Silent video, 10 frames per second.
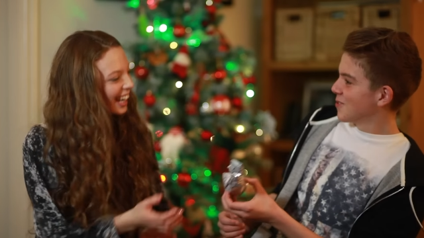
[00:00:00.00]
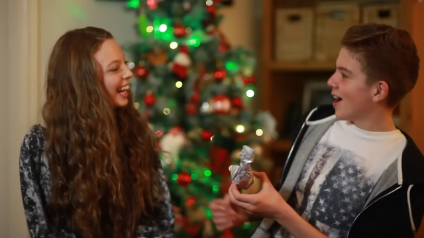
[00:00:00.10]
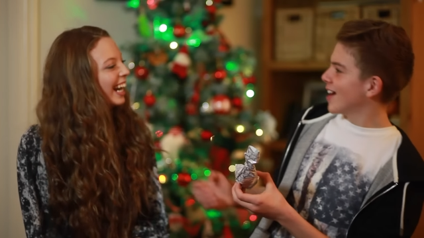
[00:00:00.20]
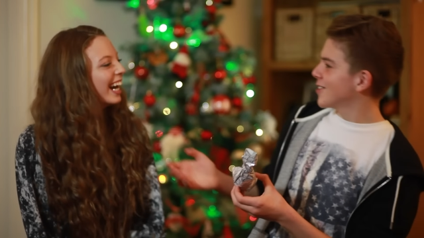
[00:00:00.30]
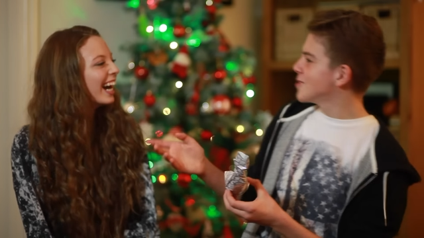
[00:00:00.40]

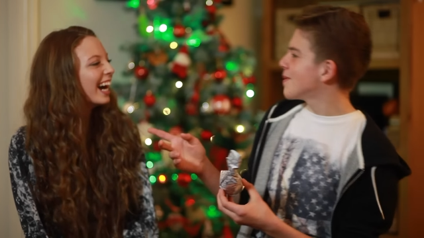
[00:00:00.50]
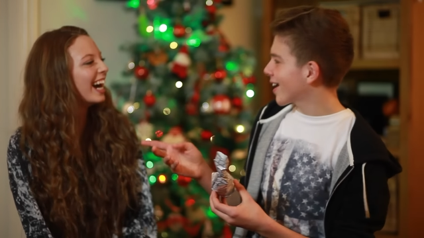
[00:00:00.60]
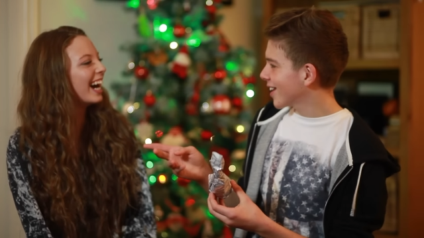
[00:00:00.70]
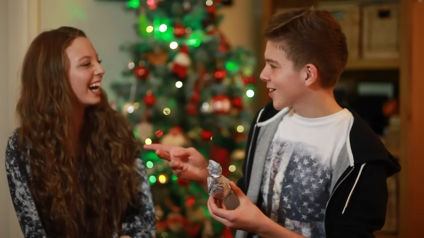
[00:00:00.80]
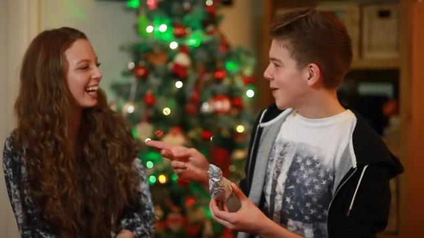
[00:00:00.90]
Speaker 1: Why are you
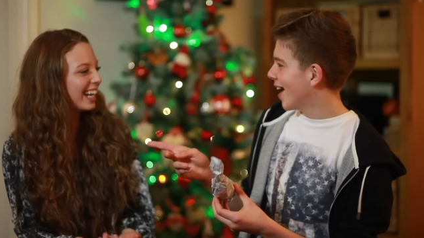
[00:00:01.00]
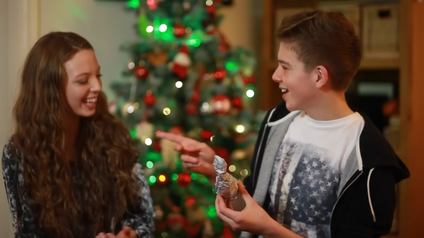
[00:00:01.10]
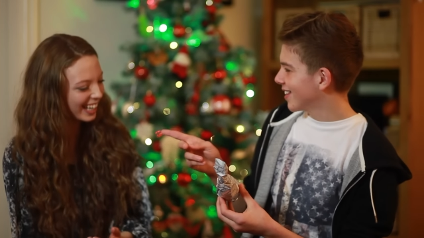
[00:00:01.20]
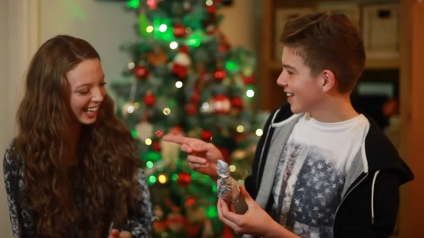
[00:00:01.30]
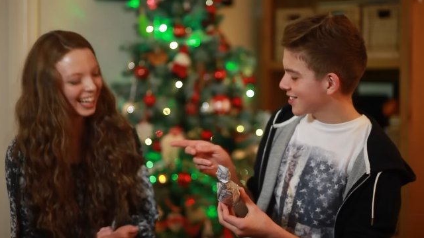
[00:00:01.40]
backing
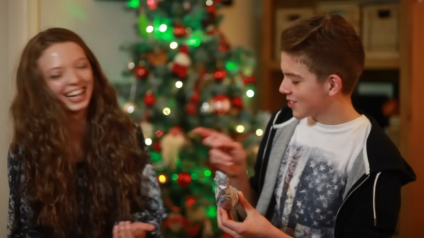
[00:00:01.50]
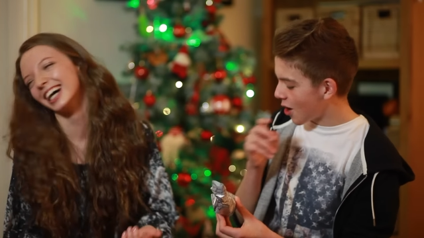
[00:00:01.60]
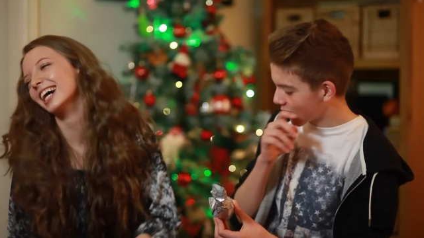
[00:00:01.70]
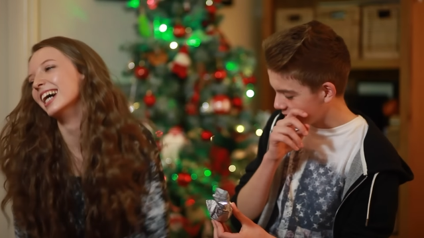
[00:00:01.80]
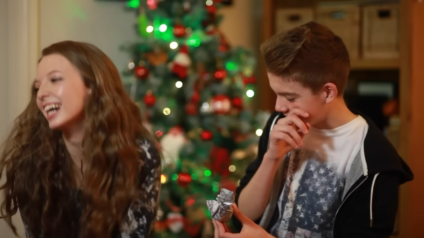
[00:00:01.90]
away? That's
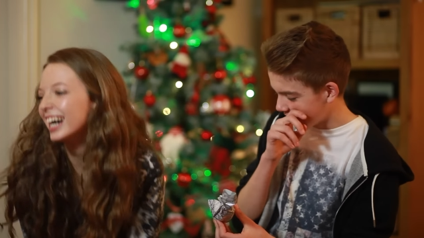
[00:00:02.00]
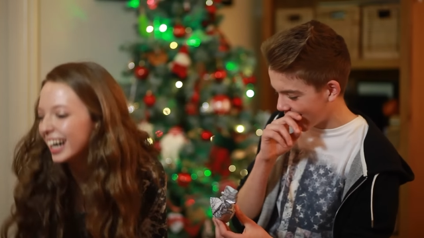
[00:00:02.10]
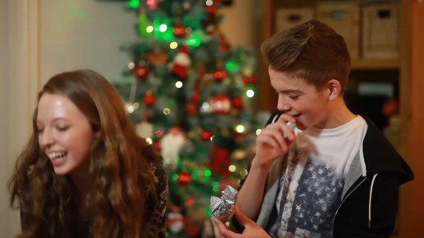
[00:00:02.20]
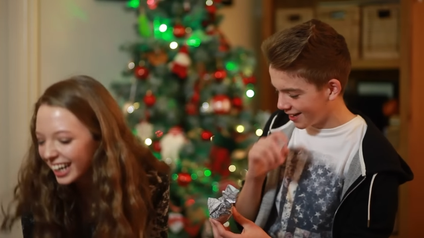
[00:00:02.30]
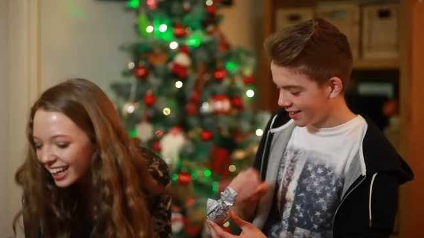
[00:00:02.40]
not a good sign.